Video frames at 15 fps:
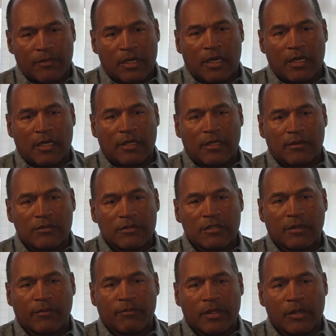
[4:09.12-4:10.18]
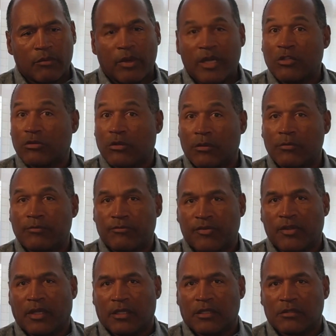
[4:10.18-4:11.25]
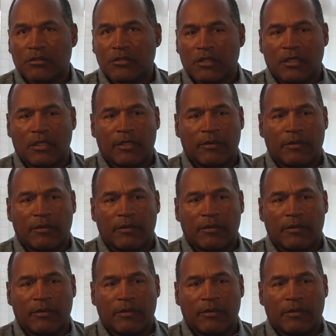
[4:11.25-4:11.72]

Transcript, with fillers: facts about O.J. Simpson's life abound,